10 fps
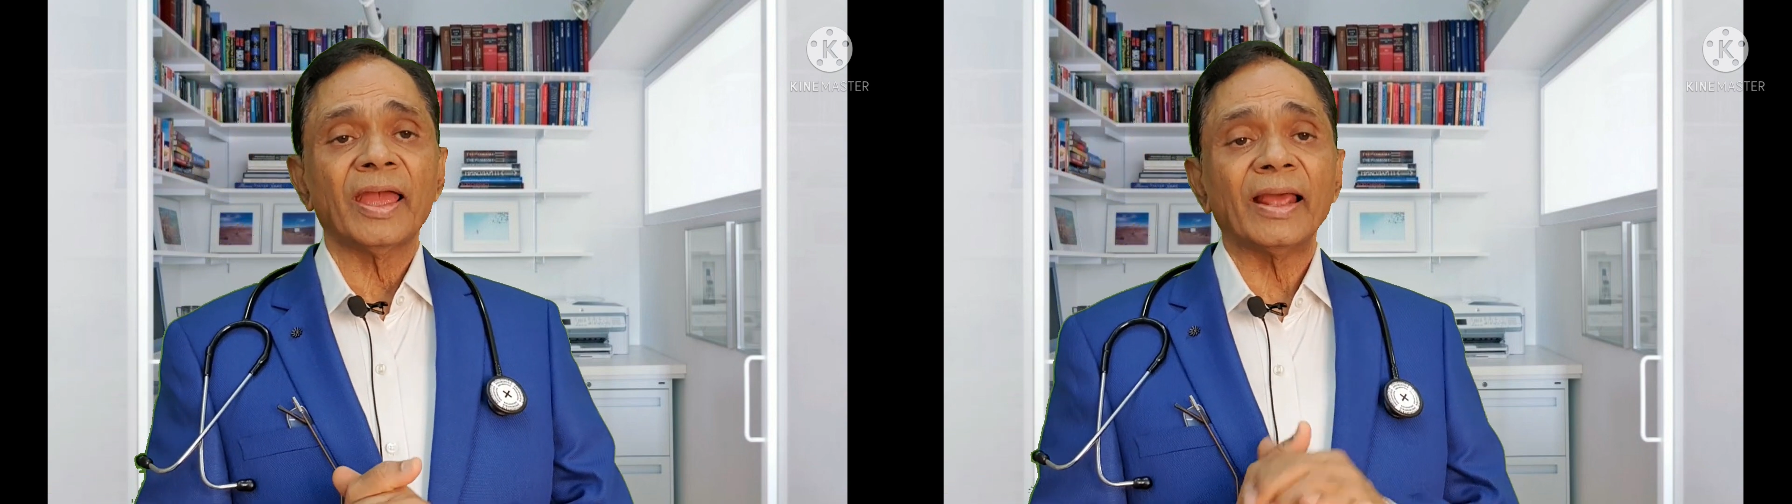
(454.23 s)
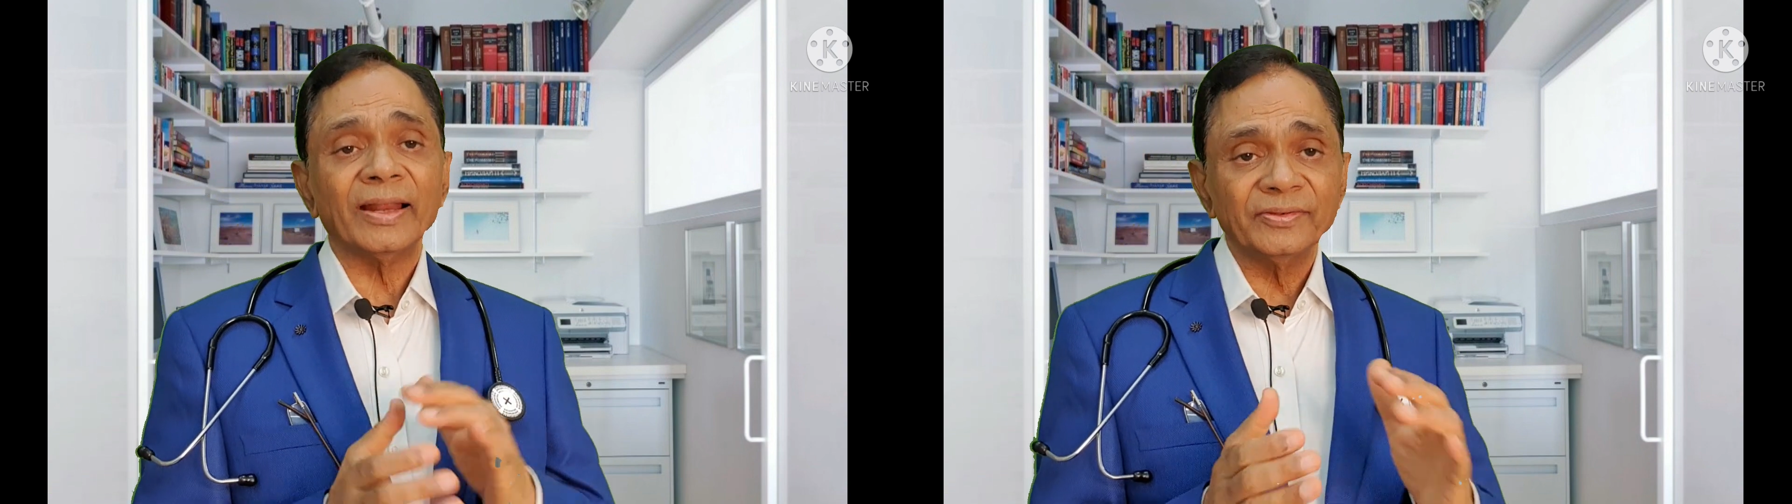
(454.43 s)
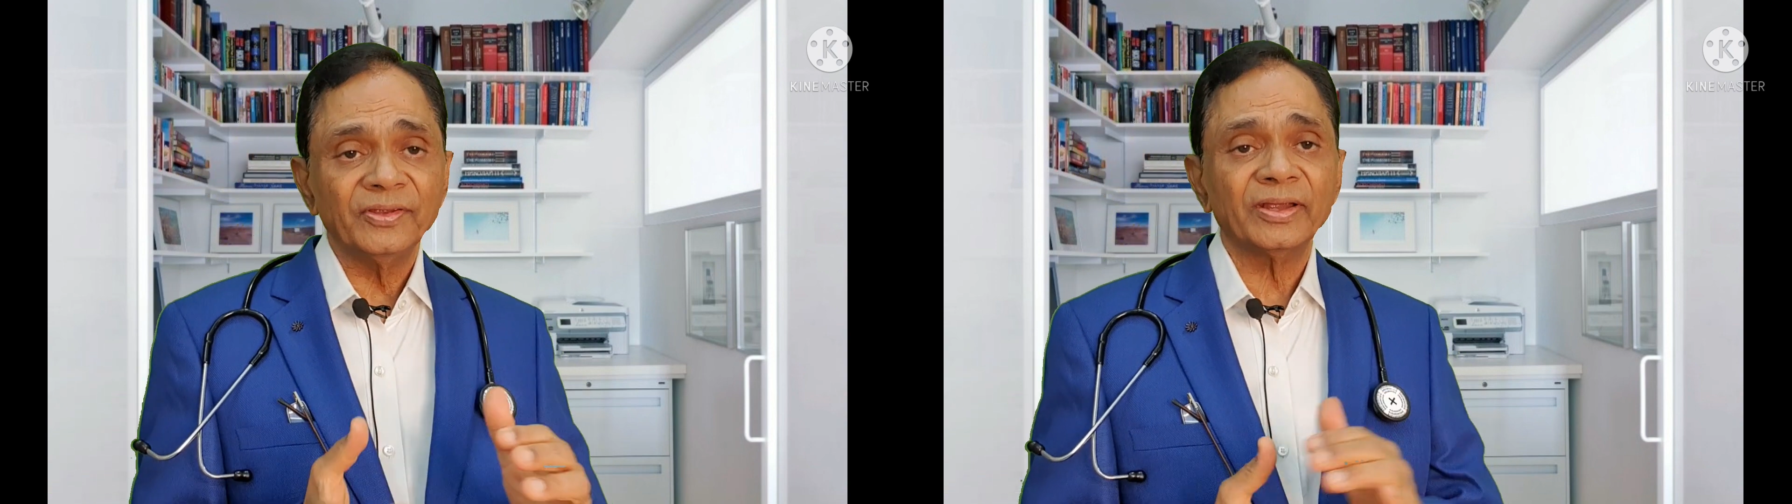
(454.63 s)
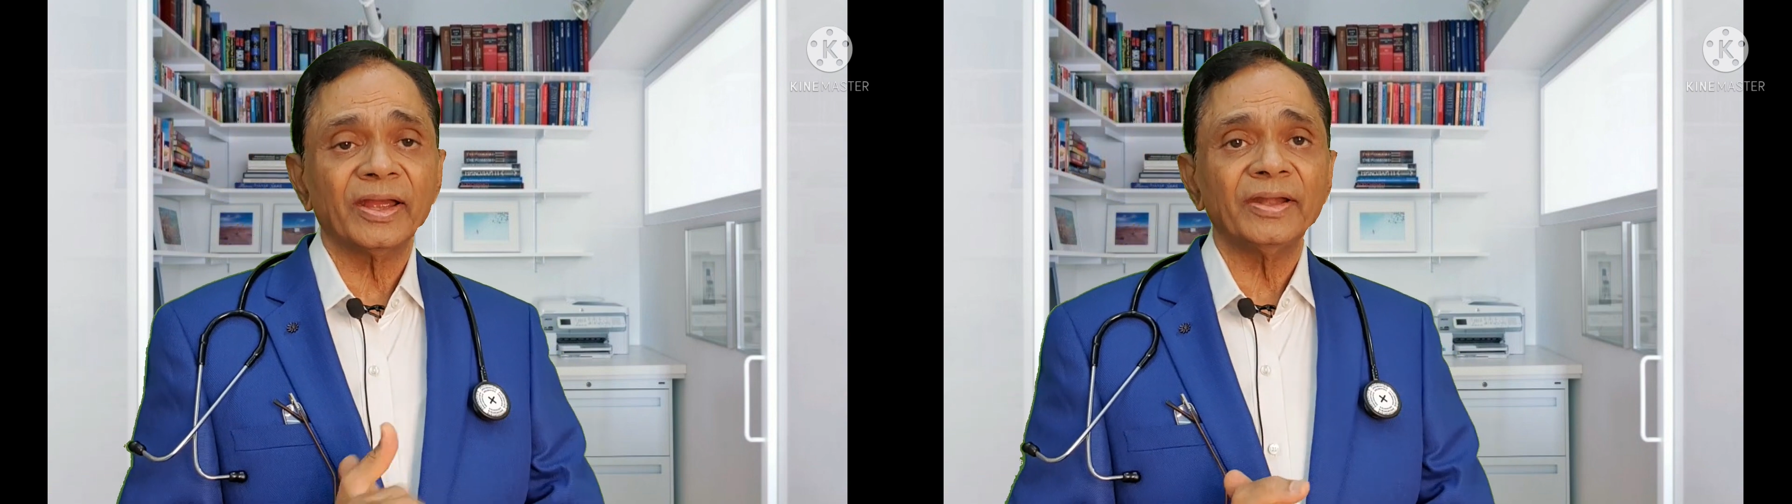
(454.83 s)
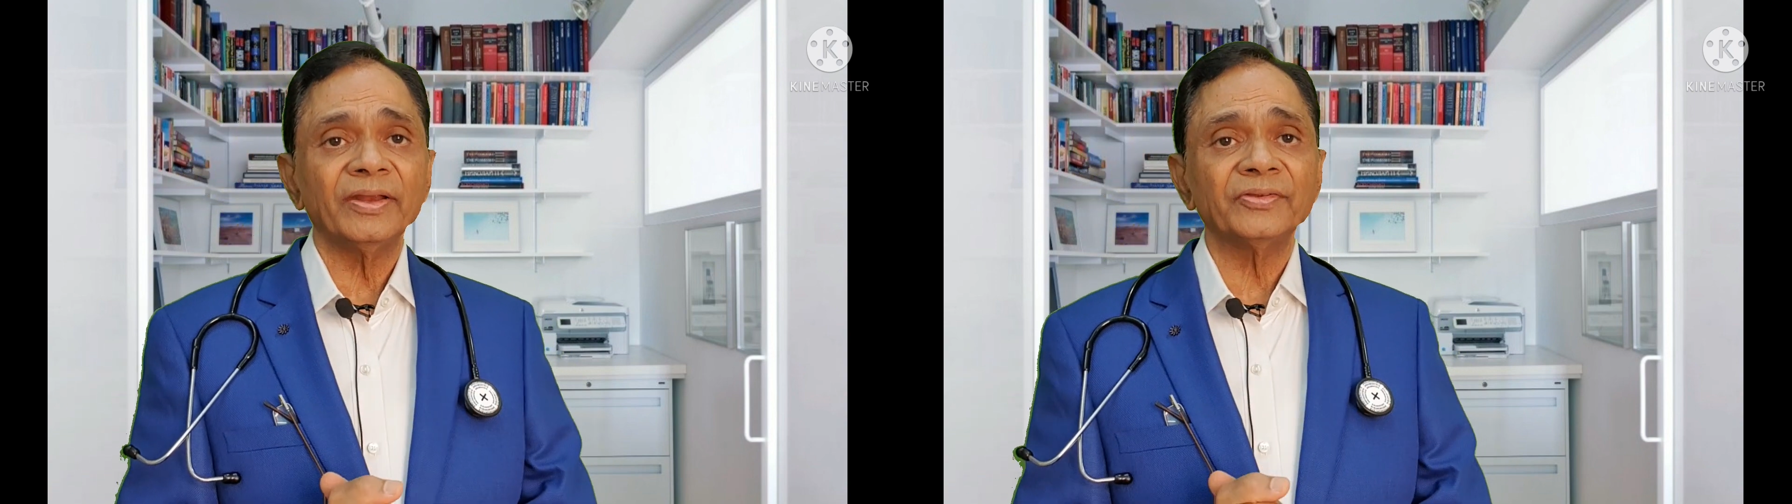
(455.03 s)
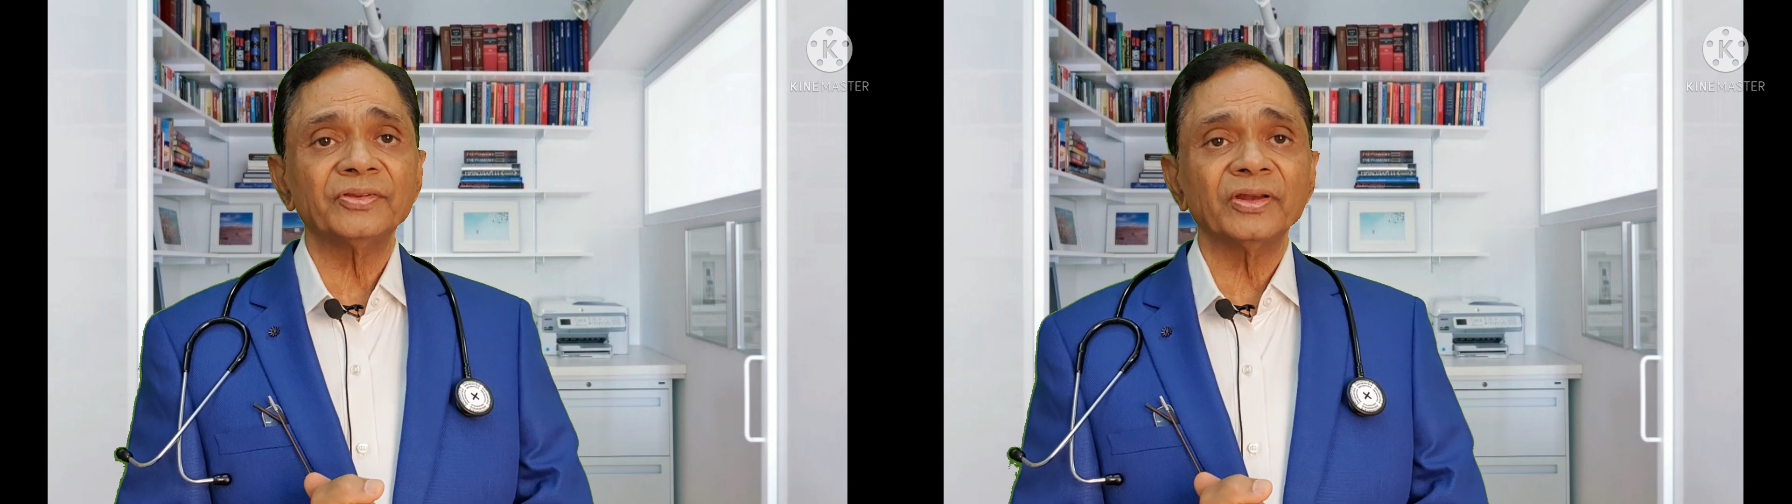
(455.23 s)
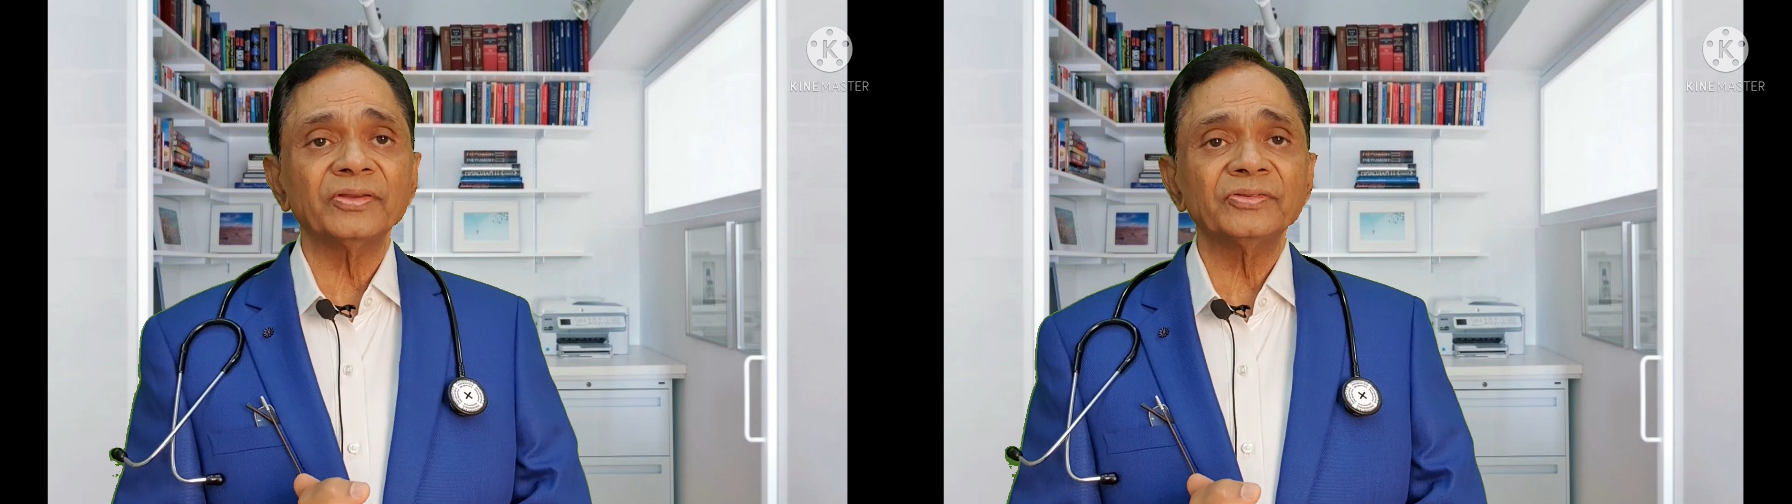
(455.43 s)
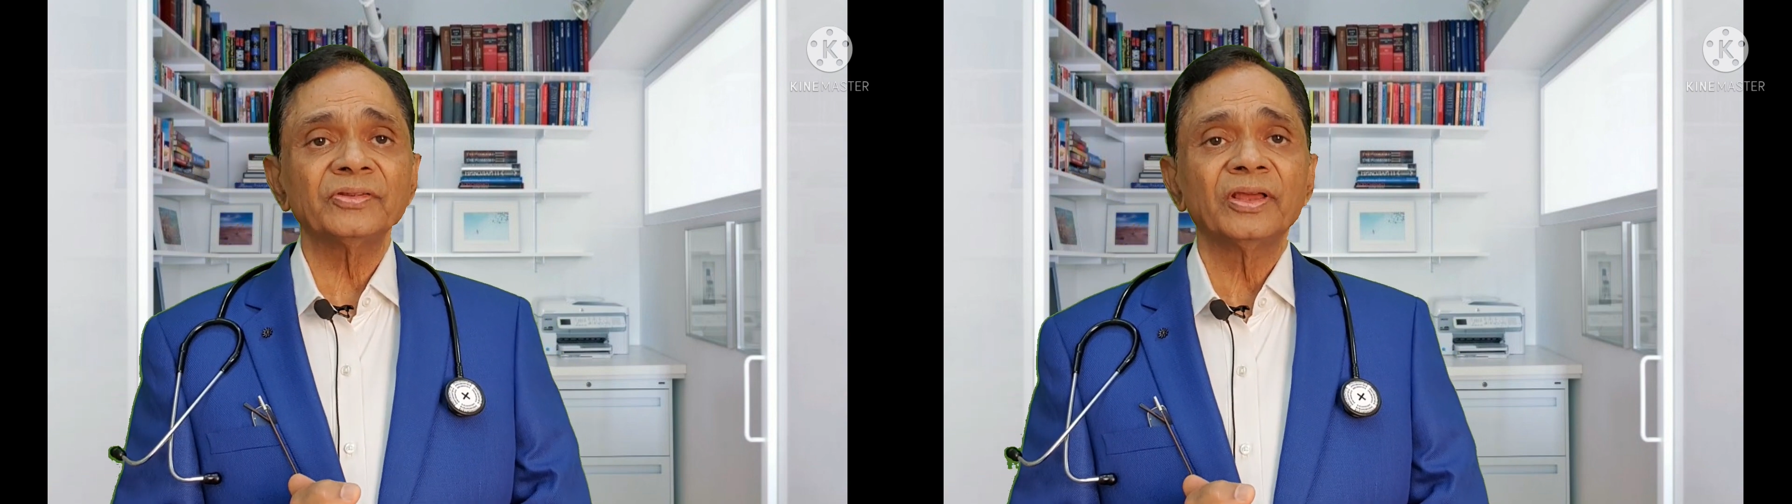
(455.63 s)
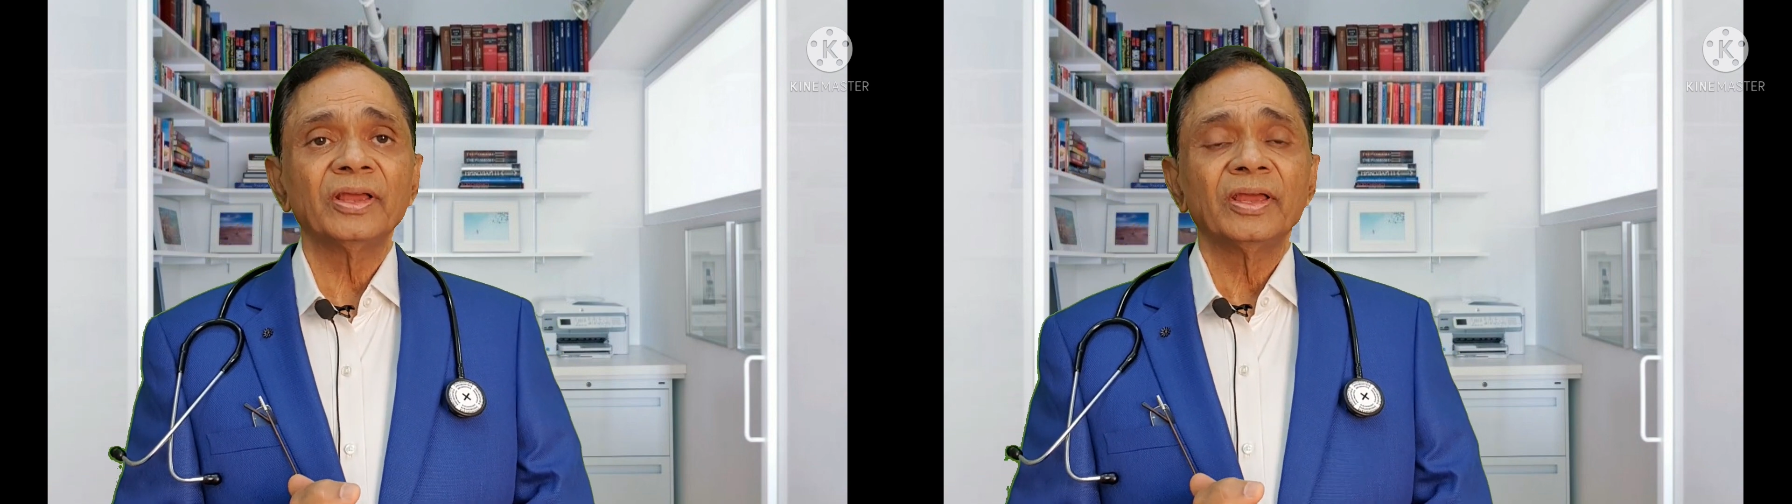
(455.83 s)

allergic conditions,